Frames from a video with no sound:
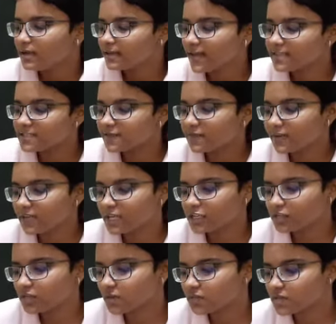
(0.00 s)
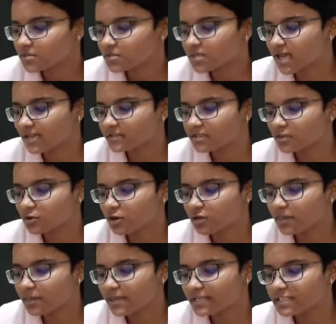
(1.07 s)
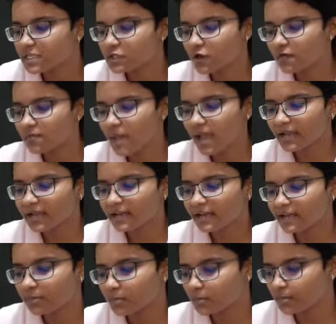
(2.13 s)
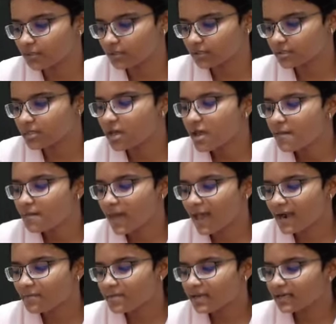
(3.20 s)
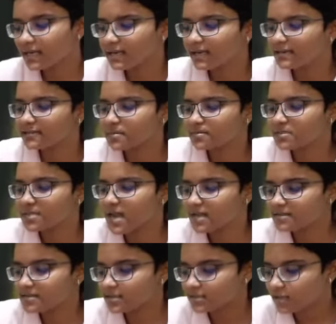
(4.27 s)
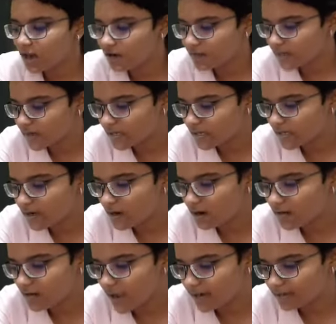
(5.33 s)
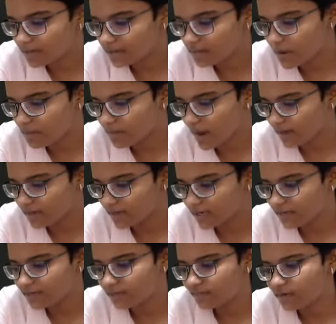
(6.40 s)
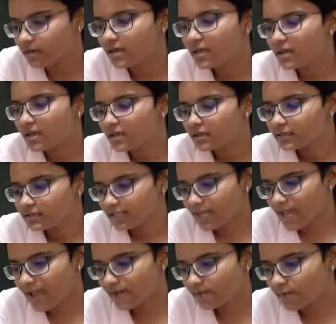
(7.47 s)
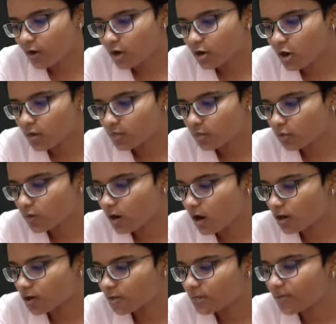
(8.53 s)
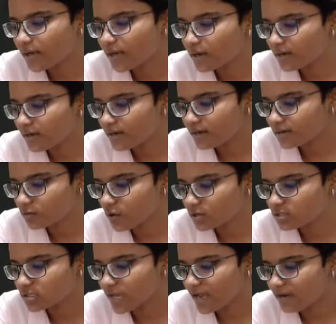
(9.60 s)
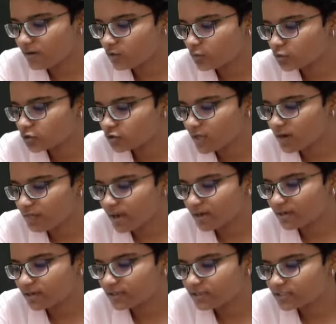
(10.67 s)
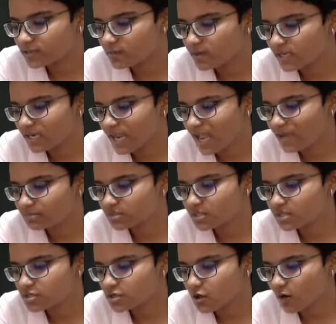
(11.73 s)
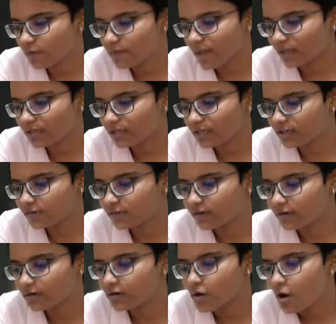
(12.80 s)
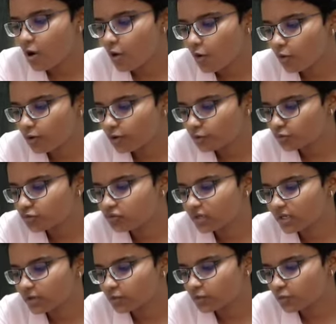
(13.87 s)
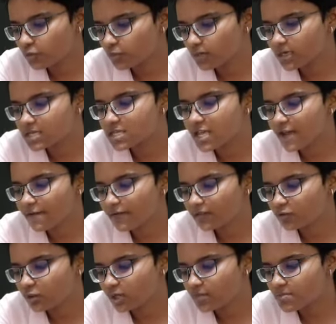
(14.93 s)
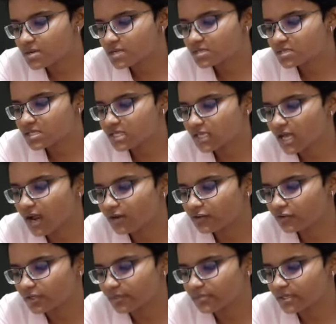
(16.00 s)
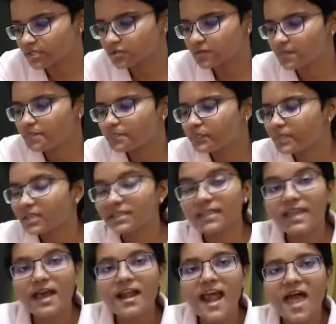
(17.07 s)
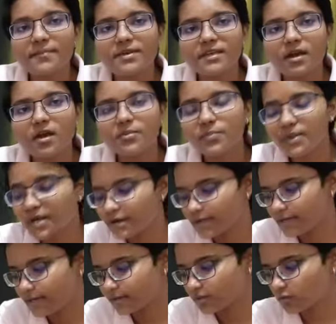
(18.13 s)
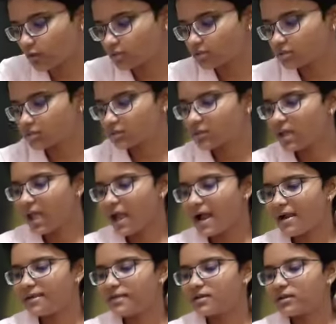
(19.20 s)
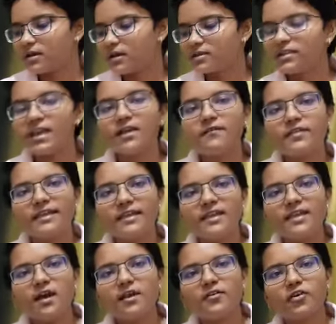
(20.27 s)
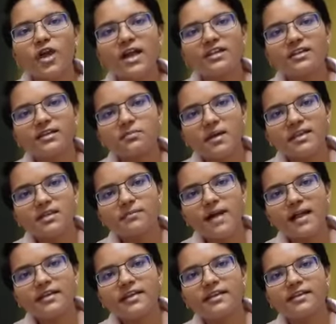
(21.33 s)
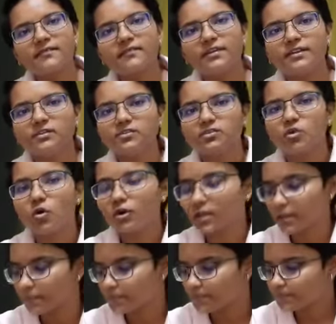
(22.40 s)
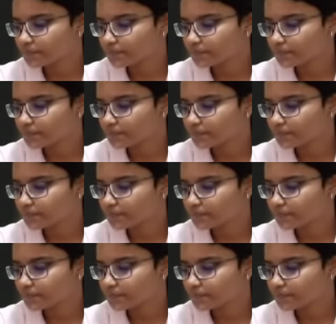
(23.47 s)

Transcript: Classification of substances on the basis of magnetic properties. Paramagnetic substances are weakly attracted by magnetic field. They have one or more unpaired electrons and lose their magnetism in absence of magnetic field. O2, Cu2 plus, Fe3 plus, Cr3 plus. They are having unpaired electrons and they are weakly attracted by the magnetic fields. Okay.